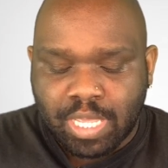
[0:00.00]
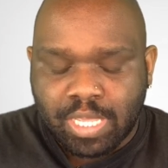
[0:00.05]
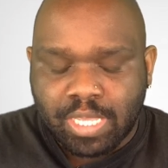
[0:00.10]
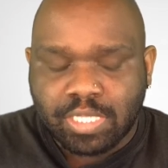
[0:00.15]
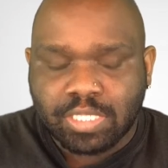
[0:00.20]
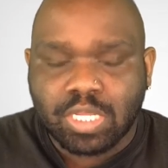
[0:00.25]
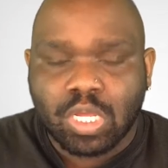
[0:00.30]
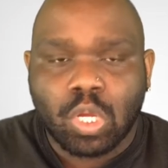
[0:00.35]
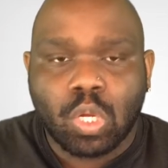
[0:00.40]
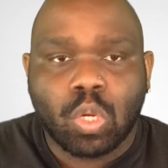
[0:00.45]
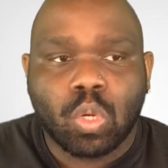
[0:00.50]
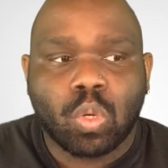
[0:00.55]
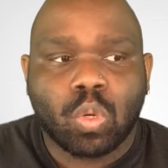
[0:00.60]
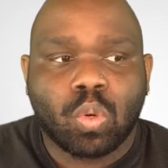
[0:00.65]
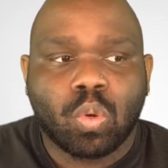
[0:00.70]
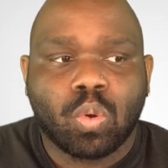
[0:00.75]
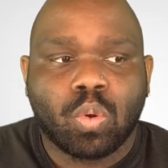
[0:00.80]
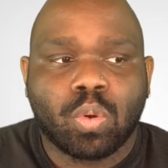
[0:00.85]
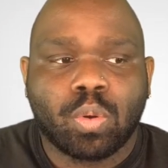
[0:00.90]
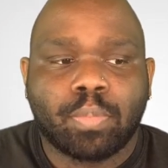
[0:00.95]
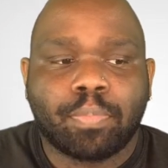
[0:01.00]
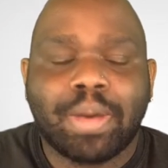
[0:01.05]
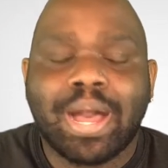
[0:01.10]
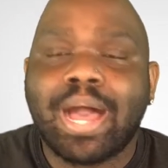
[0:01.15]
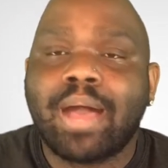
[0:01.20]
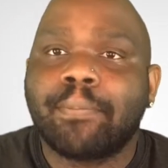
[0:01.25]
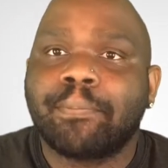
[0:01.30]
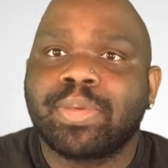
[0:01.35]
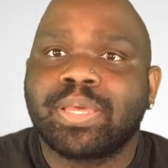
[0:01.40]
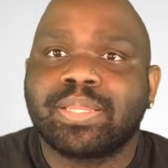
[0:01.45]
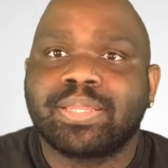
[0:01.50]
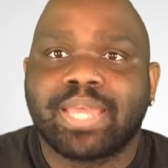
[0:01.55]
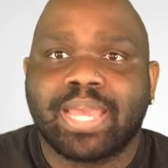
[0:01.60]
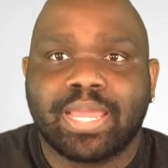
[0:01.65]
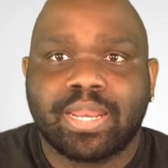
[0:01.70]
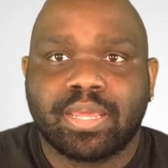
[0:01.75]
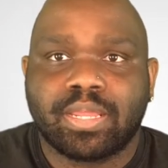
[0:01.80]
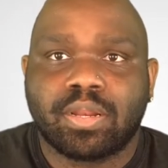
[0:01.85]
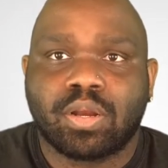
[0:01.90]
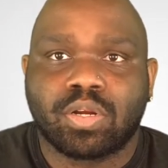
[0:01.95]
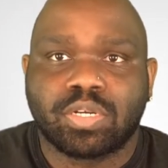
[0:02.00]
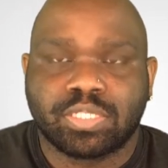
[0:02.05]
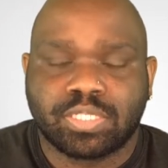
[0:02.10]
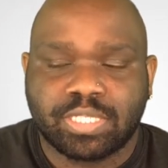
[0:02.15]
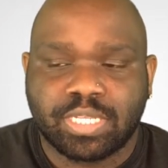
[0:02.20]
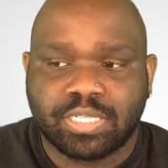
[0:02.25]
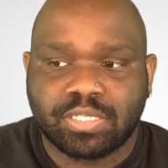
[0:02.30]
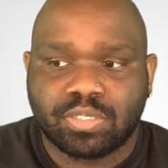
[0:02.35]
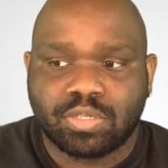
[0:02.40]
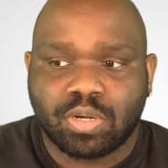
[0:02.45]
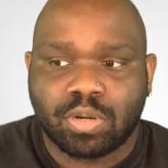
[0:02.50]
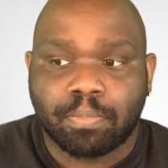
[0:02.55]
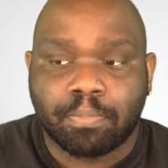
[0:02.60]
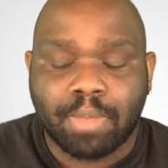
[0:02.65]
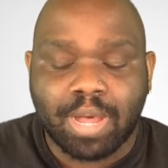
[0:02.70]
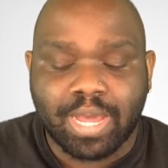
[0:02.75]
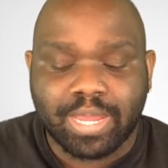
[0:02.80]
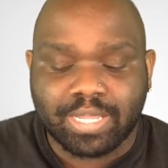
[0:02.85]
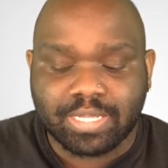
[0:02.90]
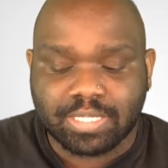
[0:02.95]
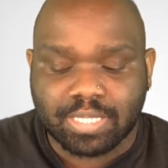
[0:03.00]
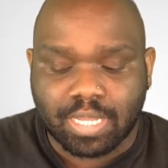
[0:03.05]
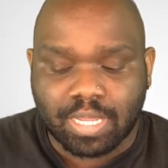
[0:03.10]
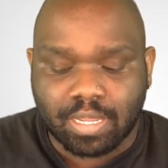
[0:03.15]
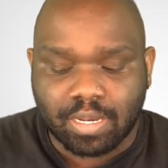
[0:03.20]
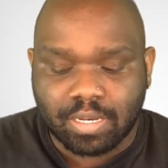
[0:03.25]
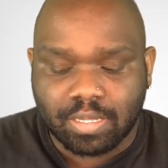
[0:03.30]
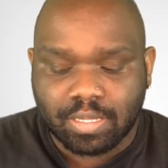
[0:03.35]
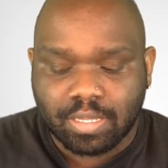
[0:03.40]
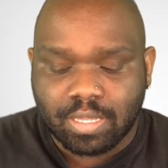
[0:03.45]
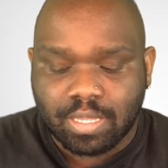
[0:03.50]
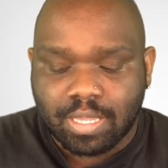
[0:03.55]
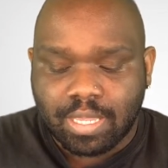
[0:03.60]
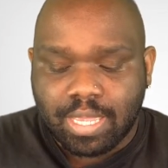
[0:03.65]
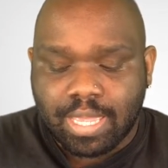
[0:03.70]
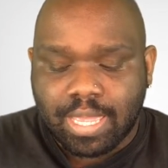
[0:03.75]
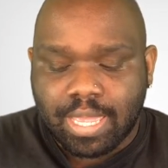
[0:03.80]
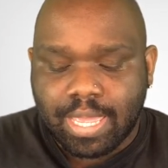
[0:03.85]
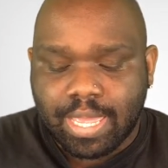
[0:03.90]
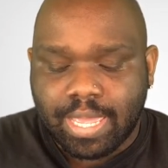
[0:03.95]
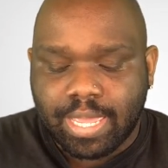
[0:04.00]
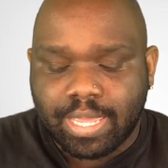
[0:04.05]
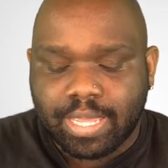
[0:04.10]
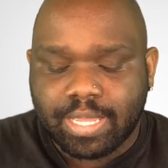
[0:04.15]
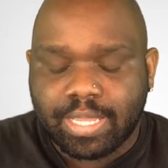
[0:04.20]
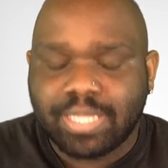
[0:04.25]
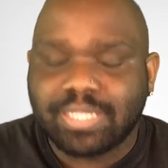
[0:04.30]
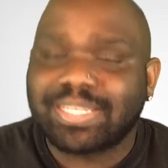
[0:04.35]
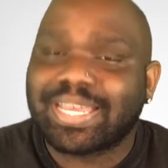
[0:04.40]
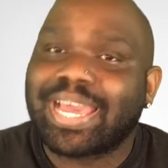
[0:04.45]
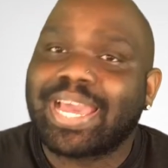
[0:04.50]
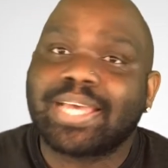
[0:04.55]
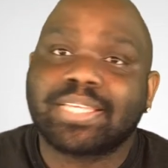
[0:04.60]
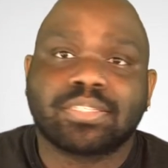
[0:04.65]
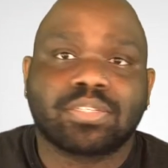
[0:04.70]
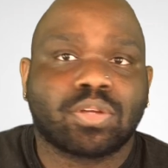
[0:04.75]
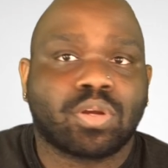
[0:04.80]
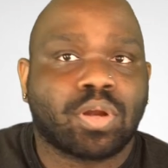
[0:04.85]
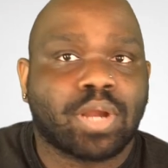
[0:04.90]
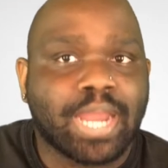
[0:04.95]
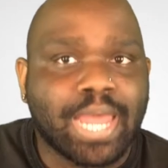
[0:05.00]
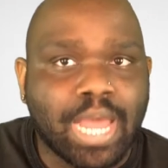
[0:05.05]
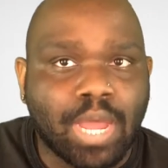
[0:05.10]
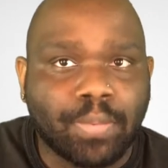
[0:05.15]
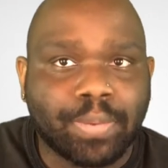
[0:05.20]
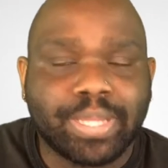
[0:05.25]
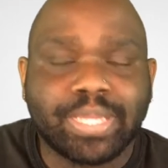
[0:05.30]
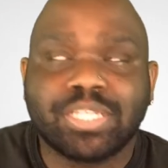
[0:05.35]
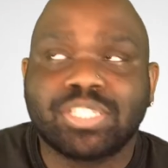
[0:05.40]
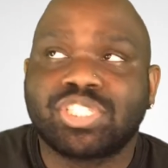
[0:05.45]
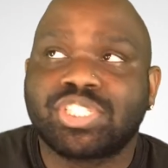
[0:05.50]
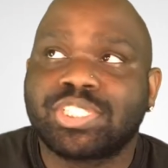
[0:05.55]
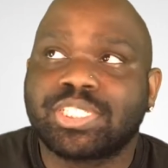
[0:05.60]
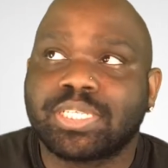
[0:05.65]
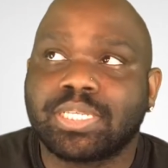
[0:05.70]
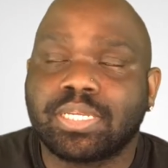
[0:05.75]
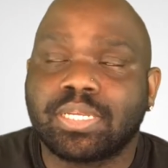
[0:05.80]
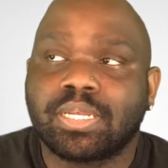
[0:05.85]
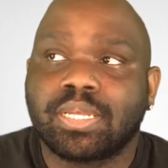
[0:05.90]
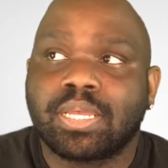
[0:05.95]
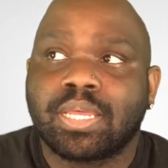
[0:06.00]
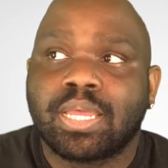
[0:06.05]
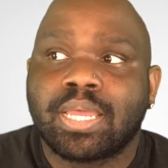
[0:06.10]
So Poppy dated her sister Marisol and he's asking her how is she.